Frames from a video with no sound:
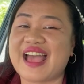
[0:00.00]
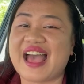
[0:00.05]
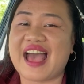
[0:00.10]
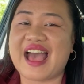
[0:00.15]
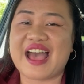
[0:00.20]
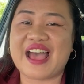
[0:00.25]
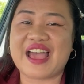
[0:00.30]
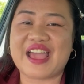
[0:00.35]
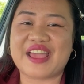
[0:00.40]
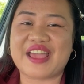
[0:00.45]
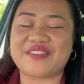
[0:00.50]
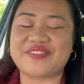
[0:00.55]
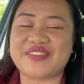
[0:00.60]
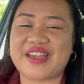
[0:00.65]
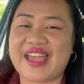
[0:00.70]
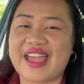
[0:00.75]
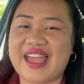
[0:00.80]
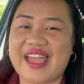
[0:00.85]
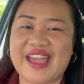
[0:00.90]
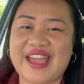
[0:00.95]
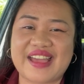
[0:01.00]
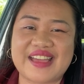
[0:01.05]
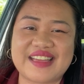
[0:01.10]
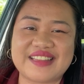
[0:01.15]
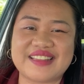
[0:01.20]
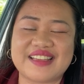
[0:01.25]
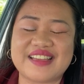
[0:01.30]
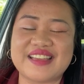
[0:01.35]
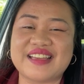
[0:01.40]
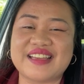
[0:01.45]
I've
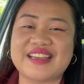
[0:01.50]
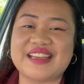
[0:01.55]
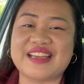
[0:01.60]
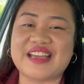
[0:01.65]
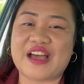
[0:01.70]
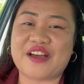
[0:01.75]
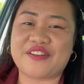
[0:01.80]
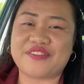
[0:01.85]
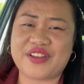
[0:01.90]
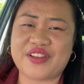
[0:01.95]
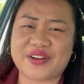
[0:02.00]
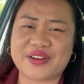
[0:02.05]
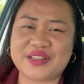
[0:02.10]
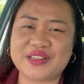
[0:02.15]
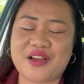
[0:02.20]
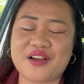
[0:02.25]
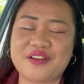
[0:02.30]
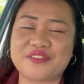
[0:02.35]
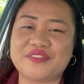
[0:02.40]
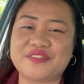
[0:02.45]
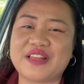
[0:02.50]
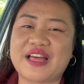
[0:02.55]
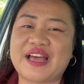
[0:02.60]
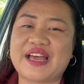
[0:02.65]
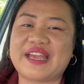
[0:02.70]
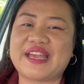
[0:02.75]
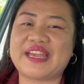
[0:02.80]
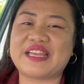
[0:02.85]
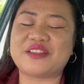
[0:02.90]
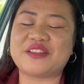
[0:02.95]
had a very long
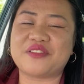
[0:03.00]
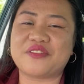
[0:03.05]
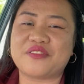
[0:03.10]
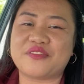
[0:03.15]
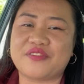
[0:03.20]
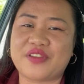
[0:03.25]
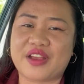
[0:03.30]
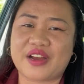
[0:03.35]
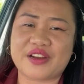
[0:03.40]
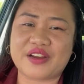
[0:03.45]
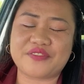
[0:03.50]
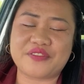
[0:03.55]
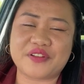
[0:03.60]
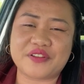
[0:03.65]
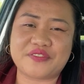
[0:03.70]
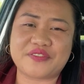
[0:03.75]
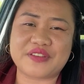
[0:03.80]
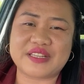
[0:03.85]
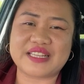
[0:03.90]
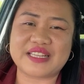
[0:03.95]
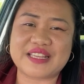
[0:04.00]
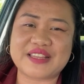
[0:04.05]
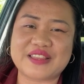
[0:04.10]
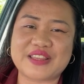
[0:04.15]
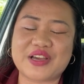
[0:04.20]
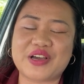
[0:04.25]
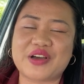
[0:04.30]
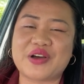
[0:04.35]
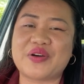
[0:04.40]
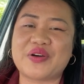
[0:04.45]
flight, very fulfilling
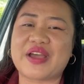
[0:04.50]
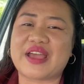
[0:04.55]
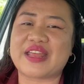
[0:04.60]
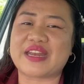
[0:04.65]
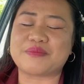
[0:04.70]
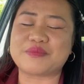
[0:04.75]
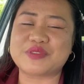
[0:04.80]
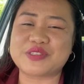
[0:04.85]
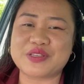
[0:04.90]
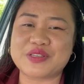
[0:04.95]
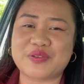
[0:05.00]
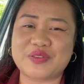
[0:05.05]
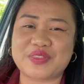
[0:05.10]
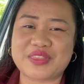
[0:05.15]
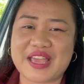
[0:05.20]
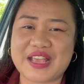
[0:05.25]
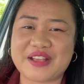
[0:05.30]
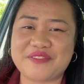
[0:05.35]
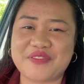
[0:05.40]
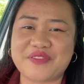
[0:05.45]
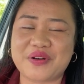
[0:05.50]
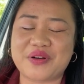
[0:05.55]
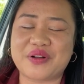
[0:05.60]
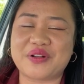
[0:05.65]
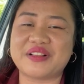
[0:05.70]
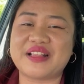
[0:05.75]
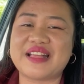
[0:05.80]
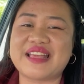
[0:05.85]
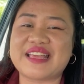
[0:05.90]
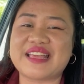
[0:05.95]
though, and I'm so
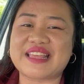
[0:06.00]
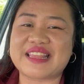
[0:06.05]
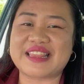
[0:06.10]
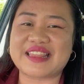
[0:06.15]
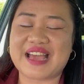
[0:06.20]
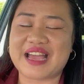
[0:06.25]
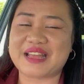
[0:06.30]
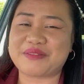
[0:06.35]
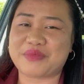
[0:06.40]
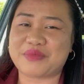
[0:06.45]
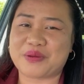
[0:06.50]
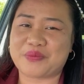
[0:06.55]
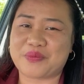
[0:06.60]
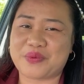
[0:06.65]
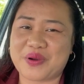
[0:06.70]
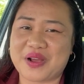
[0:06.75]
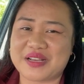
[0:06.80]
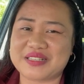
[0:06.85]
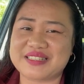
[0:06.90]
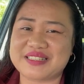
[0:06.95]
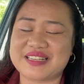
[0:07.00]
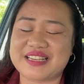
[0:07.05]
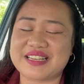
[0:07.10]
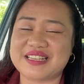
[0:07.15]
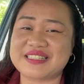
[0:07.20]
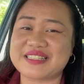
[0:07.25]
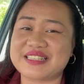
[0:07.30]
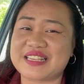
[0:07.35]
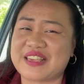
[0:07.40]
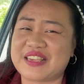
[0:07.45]
thankful that my
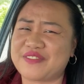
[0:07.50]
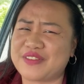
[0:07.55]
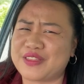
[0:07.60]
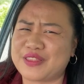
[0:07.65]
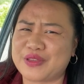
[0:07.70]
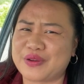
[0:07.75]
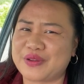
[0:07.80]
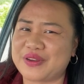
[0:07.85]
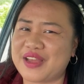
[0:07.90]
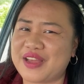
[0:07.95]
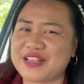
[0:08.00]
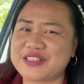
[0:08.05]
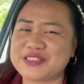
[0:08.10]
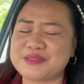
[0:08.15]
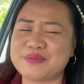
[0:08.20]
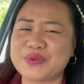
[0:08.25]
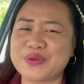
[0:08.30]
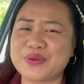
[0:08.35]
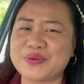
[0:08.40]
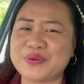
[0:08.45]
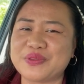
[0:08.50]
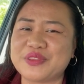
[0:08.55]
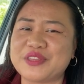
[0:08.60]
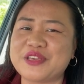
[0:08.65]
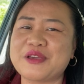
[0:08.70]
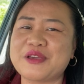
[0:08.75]
process, even though not smooth,